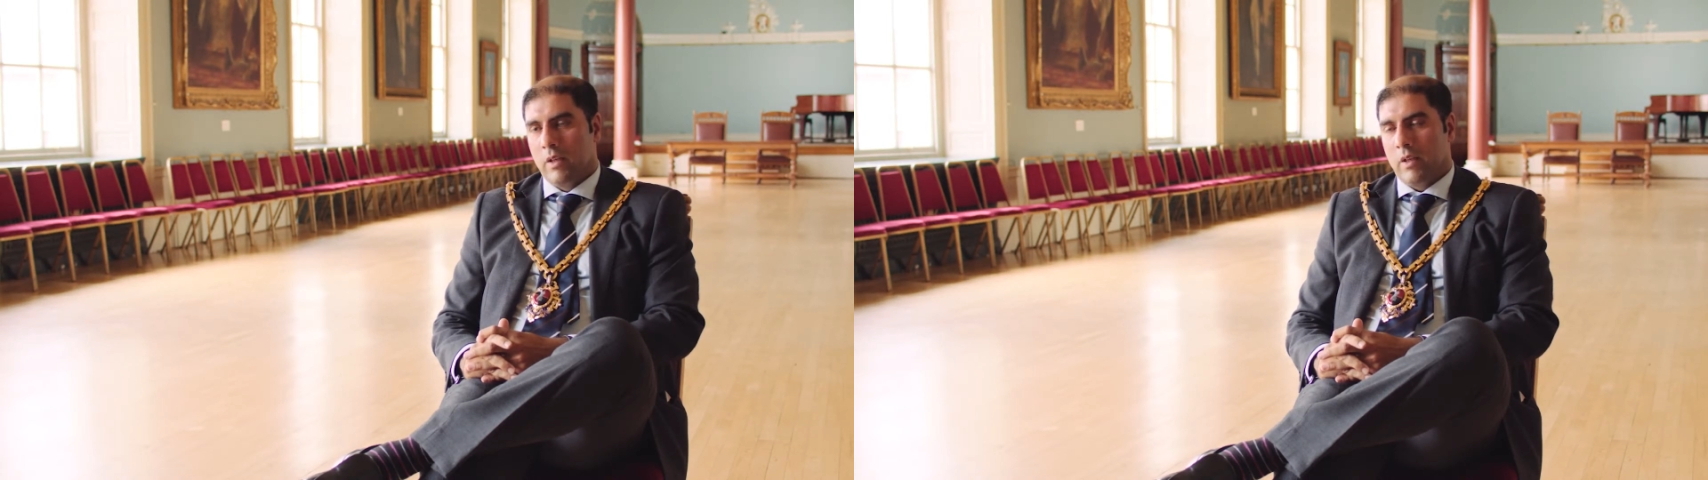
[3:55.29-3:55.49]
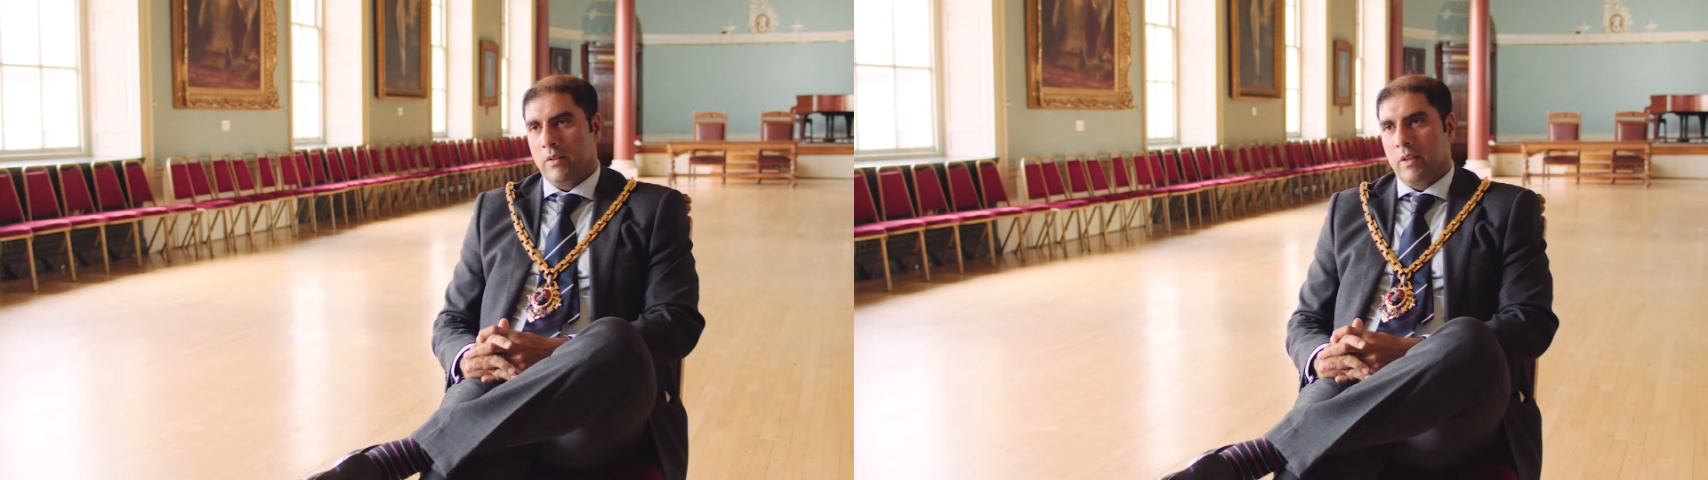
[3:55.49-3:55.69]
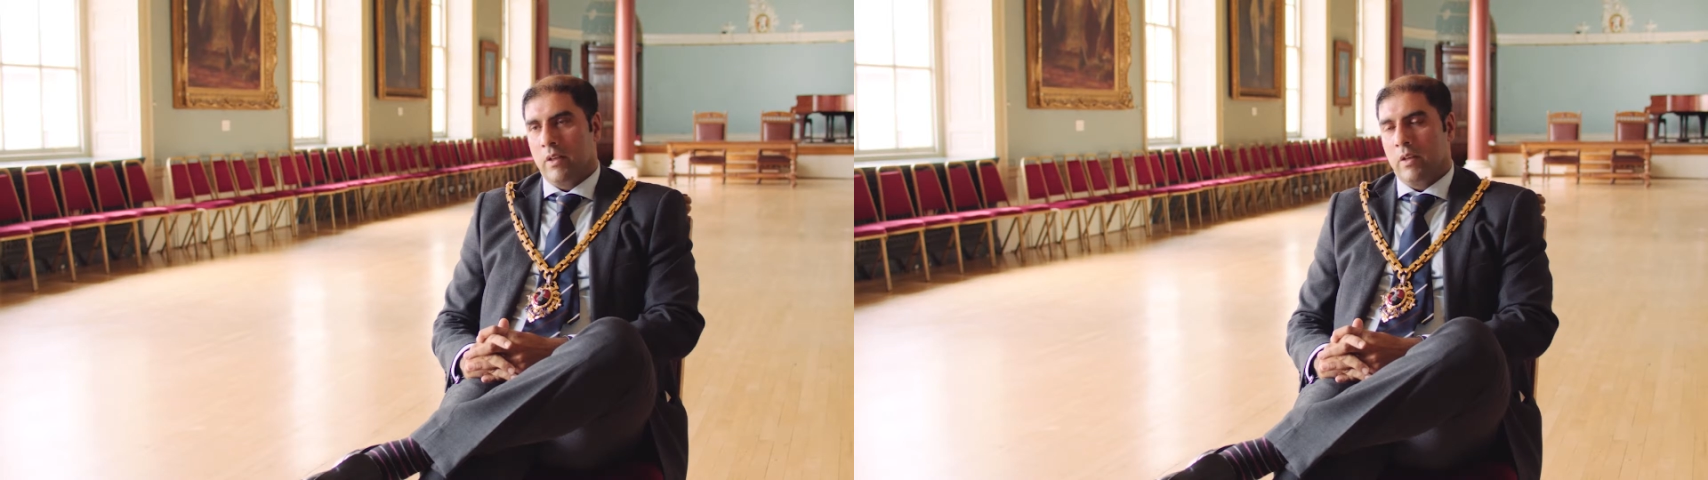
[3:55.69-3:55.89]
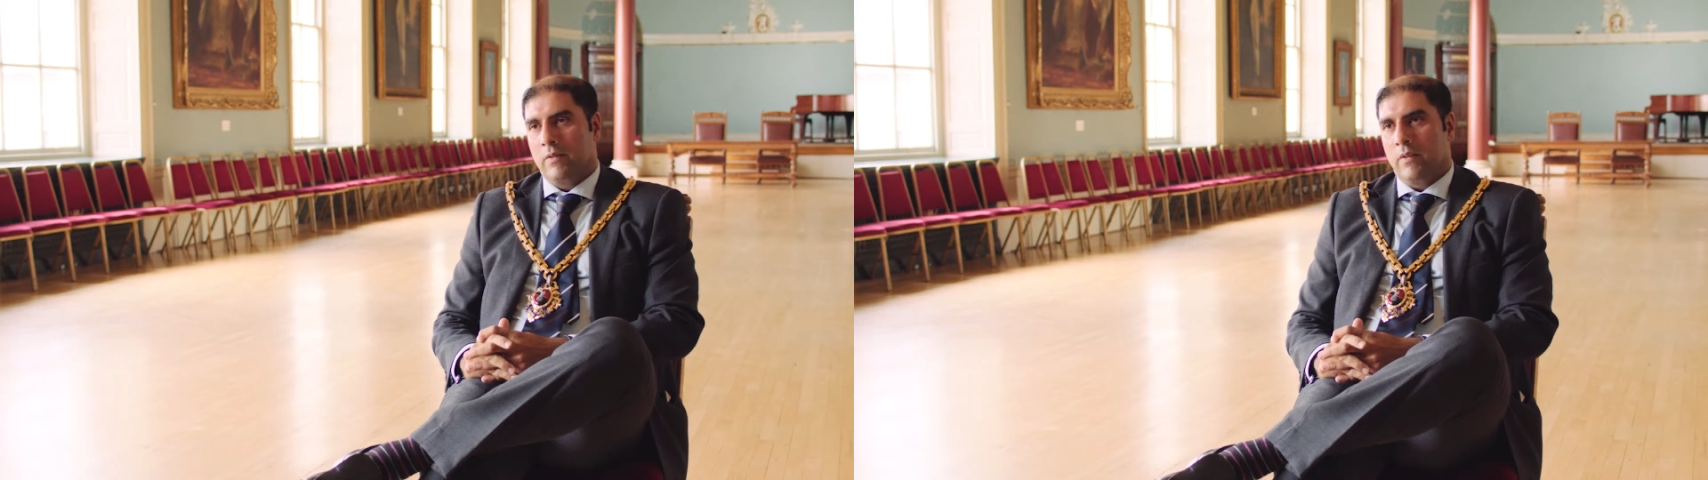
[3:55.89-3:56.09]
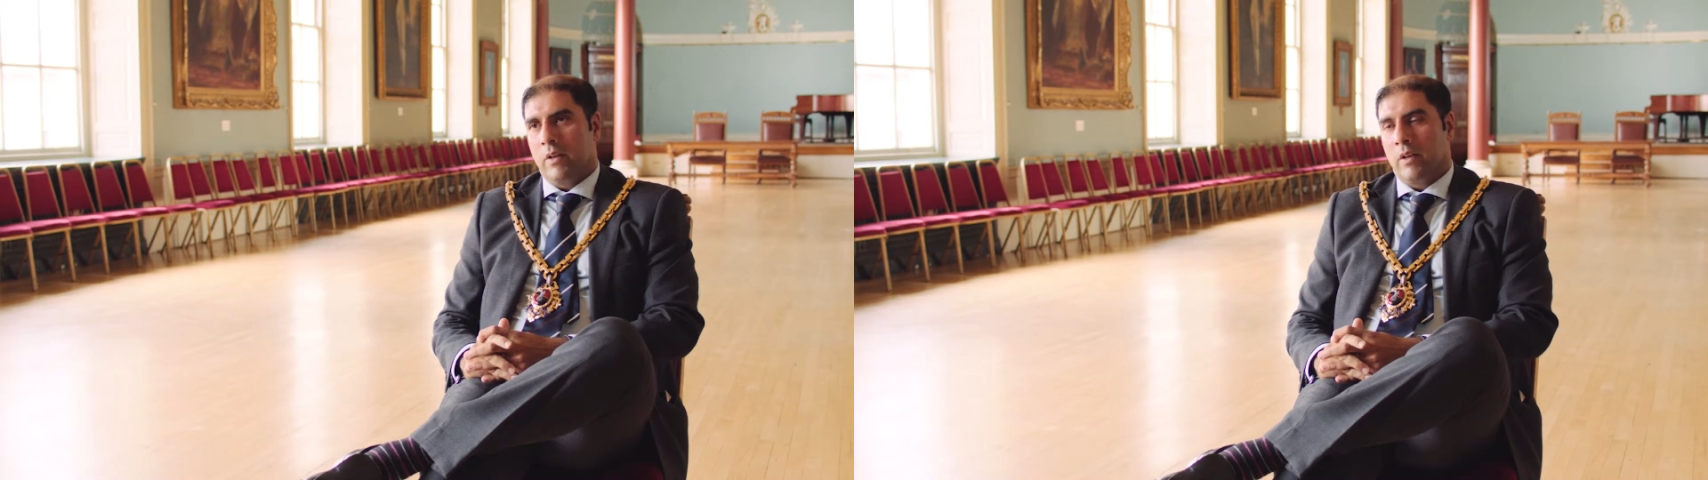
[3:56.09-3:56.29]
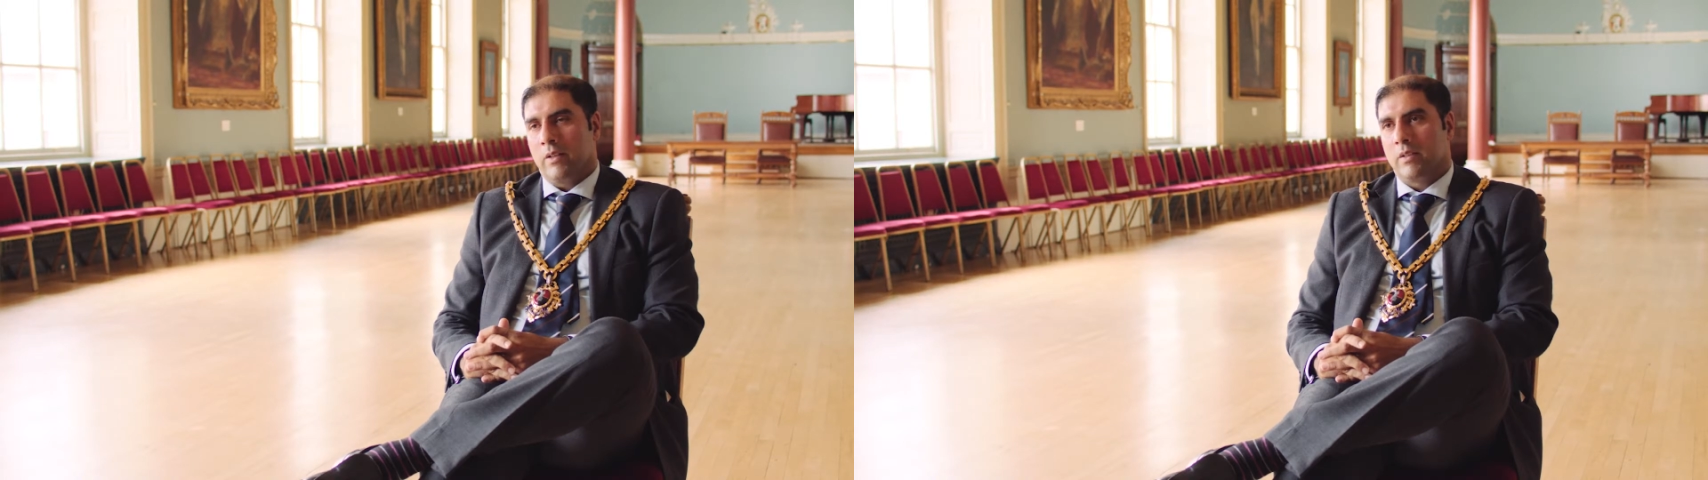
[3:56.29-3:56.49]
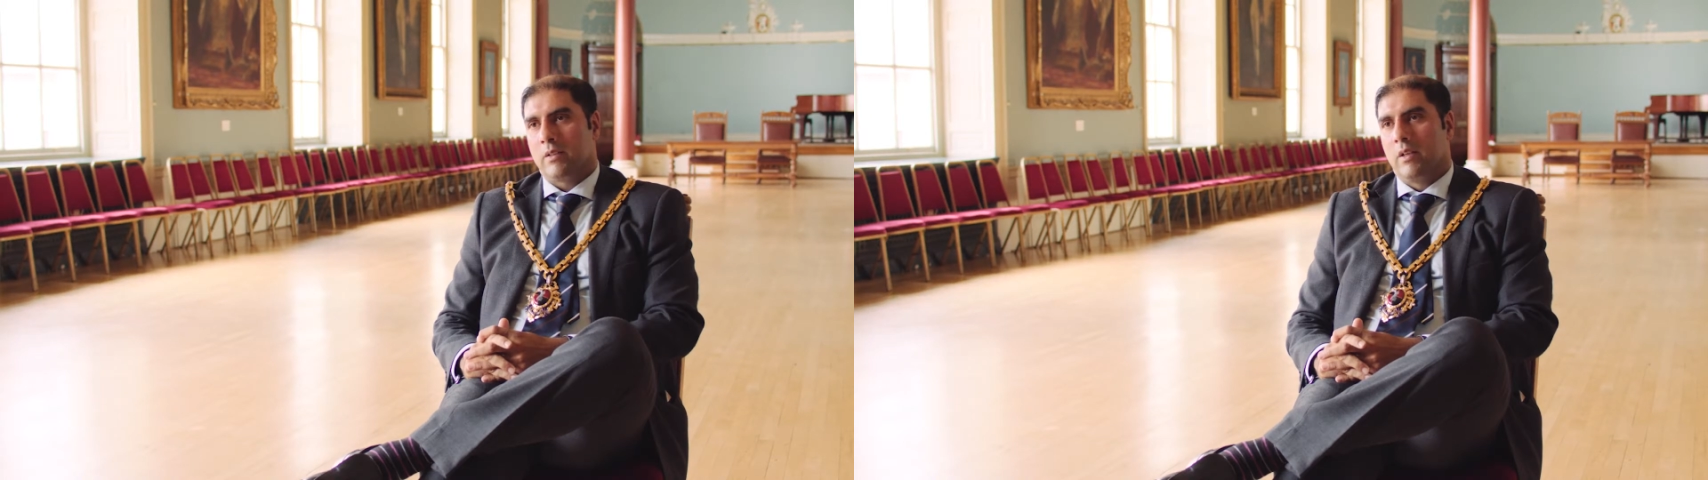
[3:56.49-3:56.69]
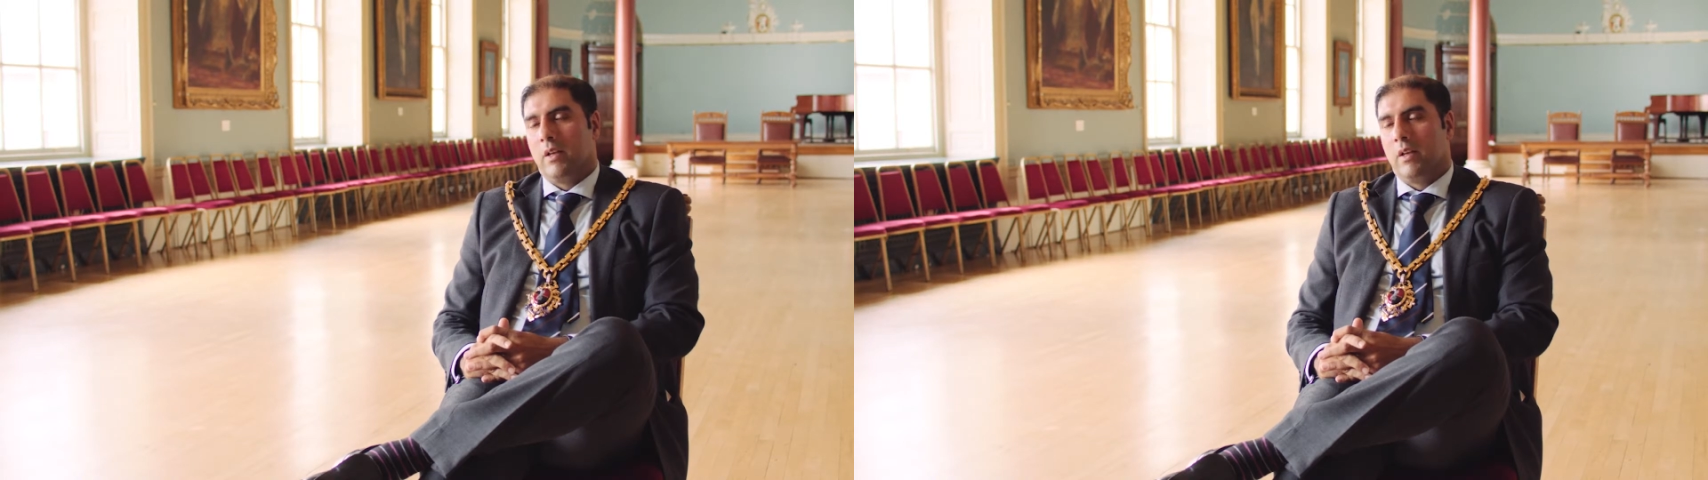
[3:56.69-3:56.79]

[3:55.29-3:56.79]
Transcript: and then life at